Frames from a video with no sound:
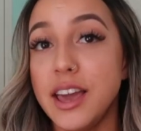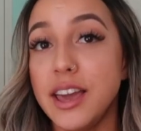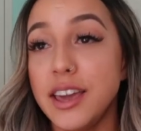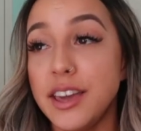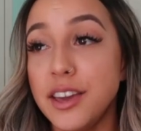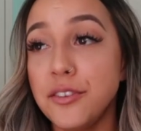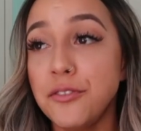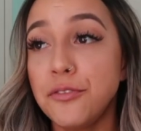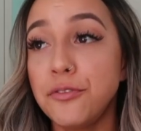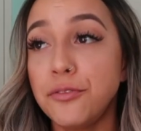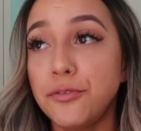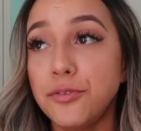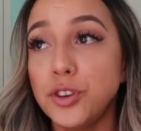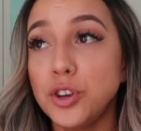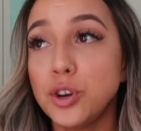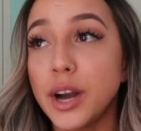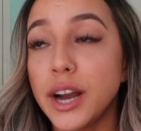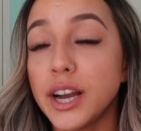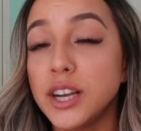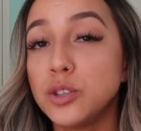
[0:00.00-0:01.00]
If
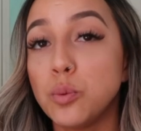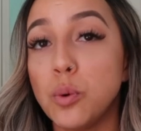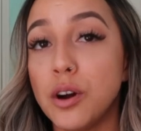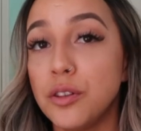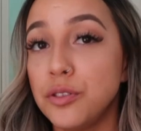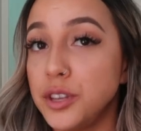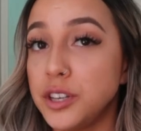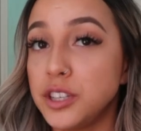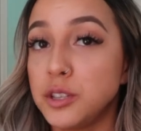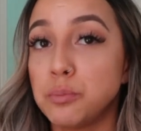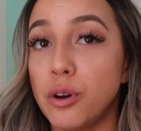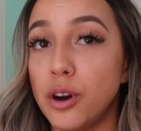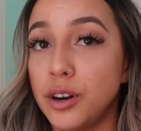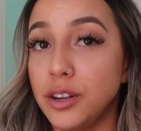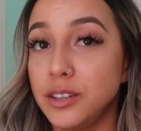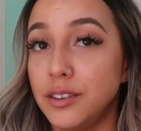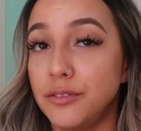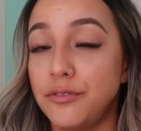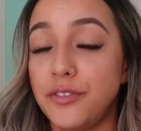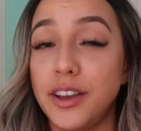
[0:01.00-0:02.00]
you guys want this
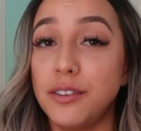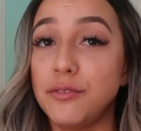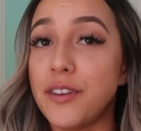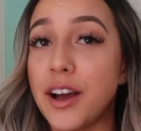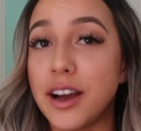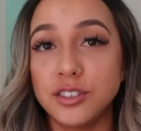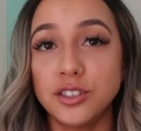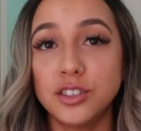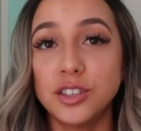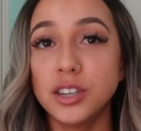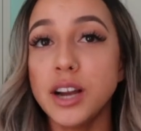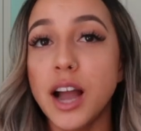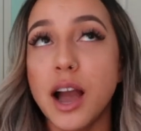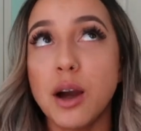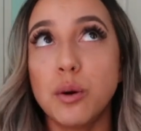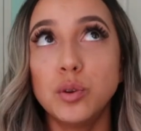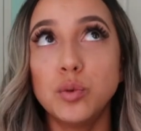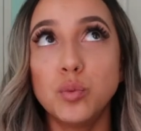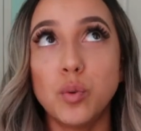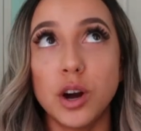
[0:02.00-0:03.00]
product to fade faster,
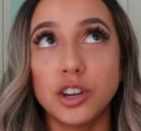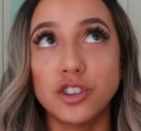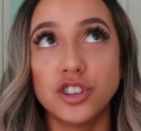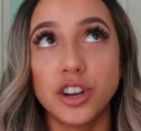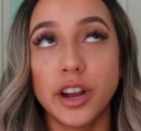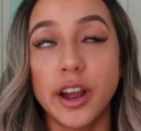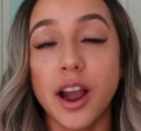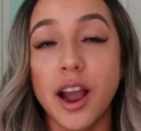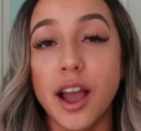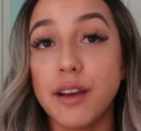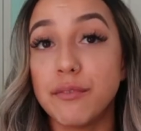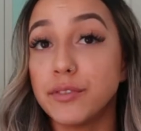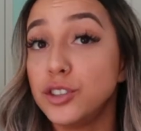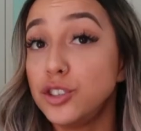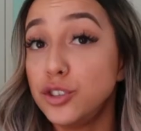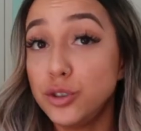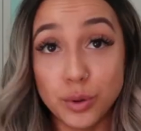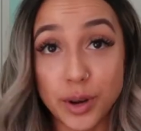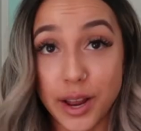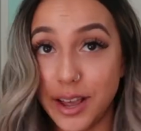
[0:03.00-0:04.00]
I would wash your hair every
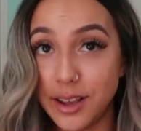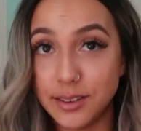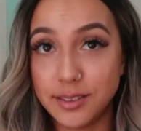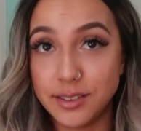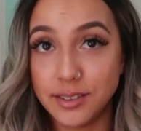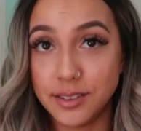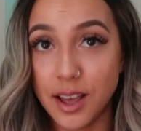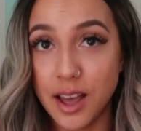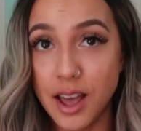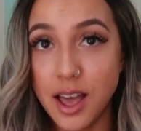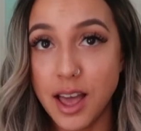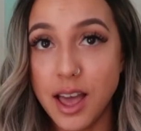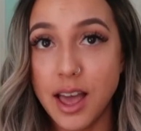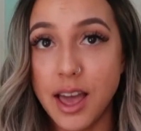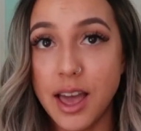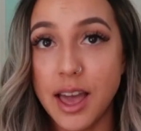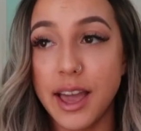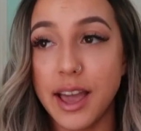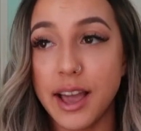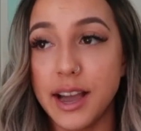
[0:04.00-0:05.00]
two days
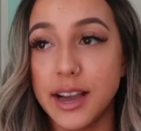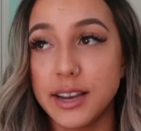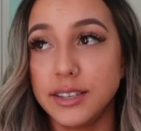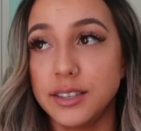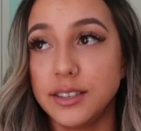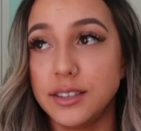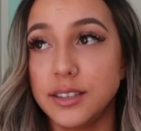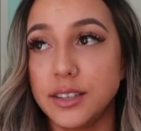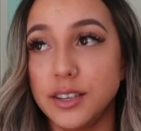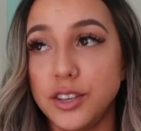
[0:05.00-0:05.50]
and